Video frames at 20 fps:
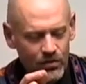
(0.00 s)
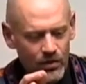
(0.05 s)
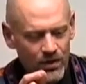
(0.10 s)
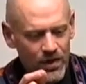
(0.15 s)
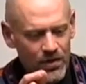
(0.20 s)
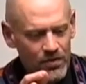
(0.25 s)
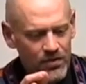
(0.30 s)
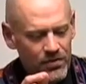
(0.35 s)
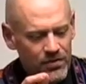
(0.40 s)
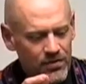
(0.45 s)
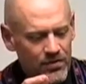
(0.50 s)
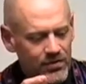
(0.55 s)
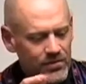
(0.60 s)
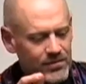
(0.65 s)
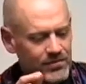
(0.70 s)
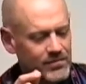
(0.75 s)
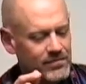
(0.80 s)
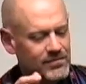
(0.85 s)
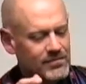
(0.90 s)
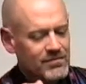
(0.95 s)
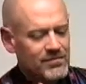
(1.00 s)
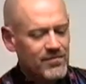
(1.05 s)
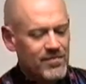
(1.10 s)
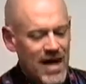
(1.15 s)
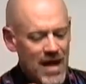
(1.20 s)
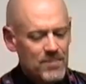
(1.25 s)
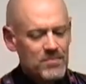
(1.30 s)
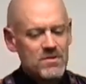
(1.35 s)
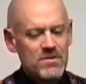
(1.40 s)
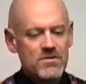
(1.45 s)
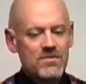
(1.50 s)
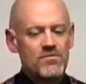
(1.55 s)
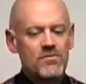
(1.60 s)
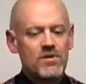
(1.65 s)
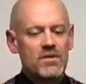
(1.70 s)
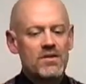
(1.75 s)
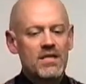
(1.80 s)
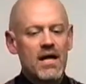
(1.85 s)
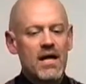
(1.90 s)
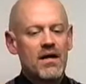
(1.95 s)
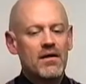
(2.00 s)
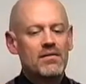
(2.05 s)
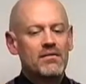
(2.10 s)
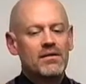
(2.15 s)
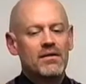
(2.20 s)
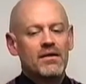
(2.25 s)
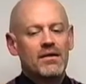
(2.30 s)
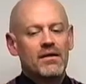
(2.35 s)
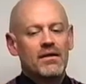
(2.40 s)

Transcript: with baptism for the dead